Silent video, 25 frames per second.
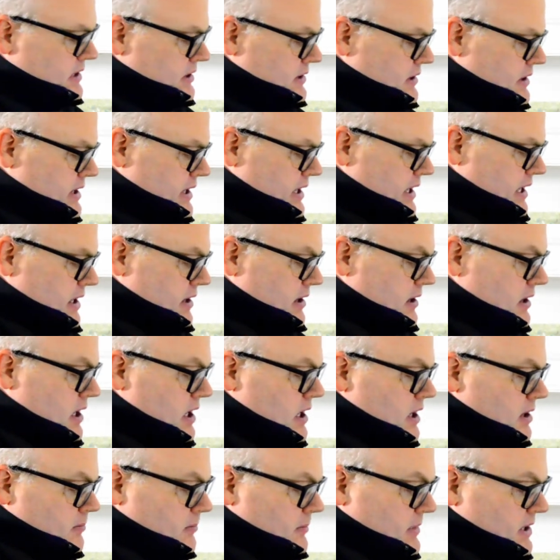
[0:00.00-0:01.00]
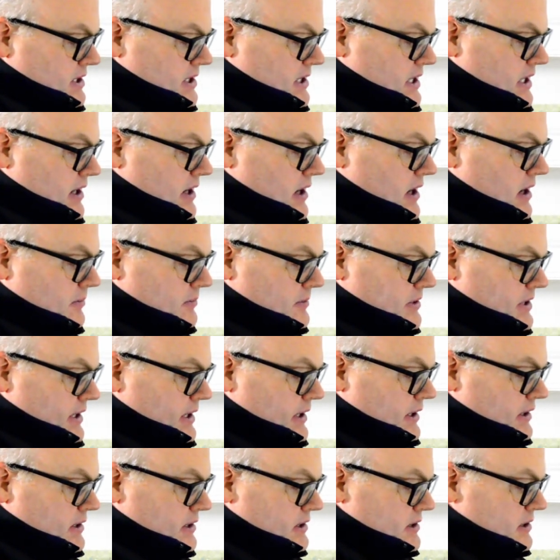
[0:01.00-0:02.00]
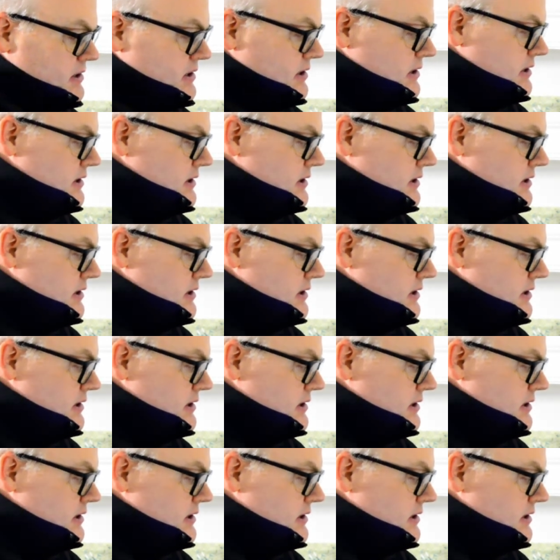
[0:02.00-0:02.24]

a lot of messy objects